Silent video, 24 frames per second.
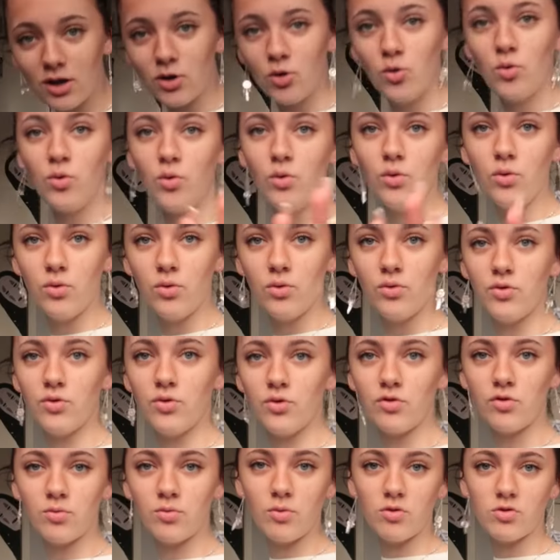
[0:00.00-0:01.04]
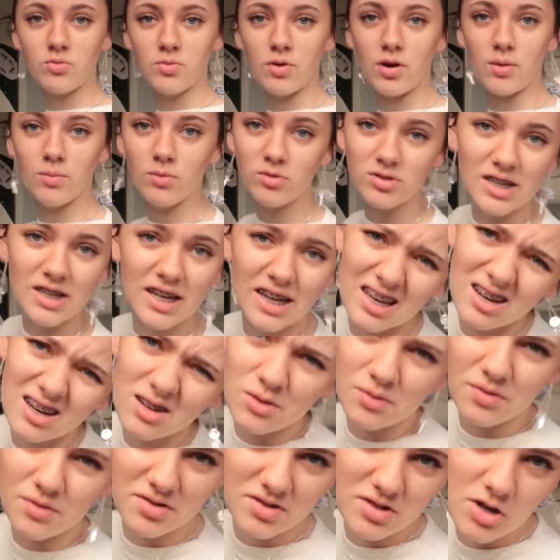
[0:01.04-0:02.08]
ignore the sports bra. I'm not taking
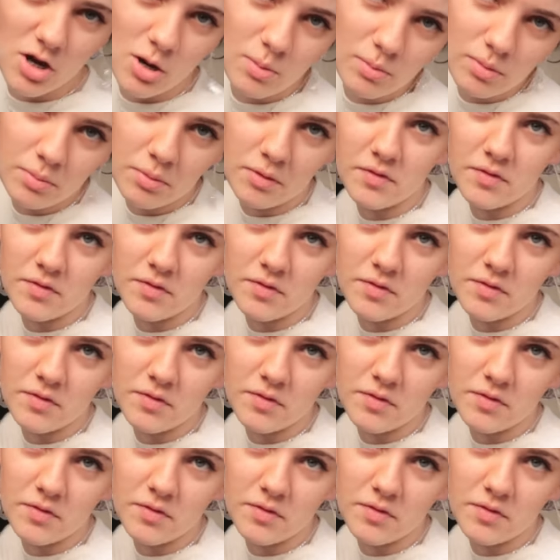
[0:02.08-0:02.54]
it off because I can't be